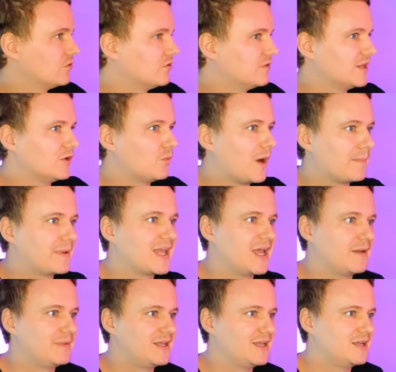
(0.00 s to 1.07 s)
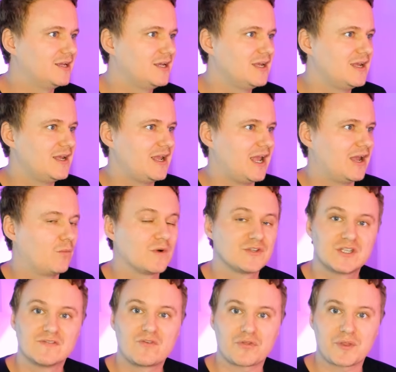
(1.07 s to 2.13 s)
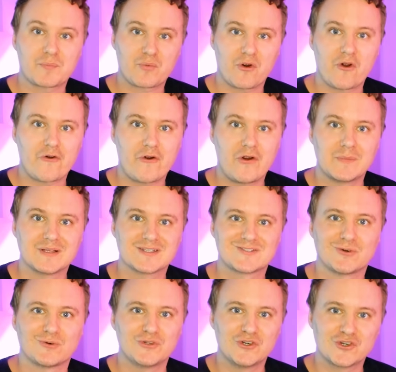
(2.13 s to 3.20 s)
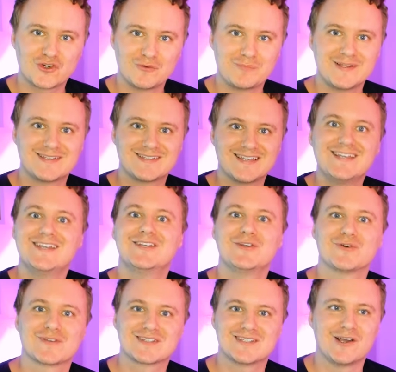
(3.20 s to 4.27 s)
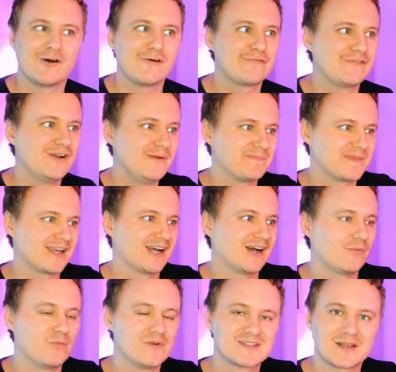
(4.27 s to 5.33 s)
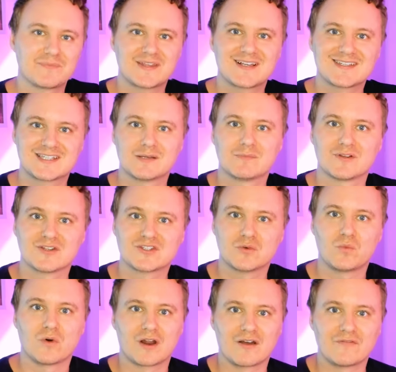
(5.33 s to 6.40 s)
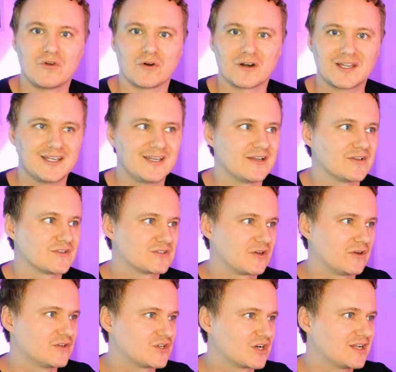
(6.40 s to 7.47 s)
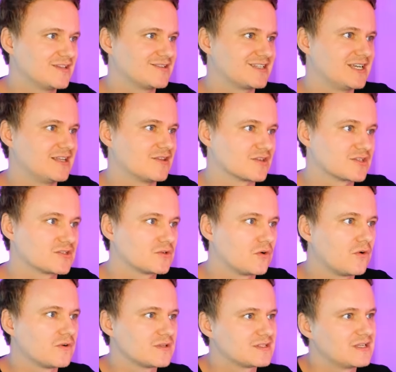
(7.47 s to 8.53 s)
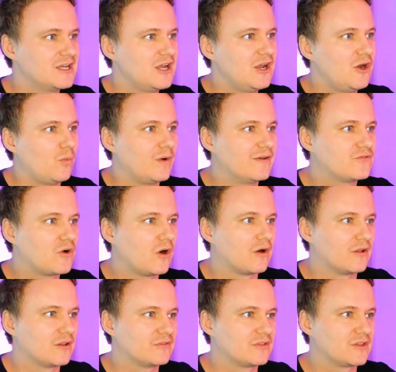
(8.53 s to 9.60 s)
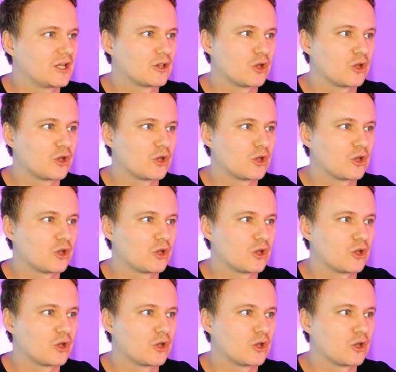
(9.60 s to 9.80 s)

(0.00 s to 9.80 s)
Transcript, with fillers: the webcam here and once you've got the program installed you should be seeing yourself um, with something similar to what I've got here. So as you can see the source, we've got the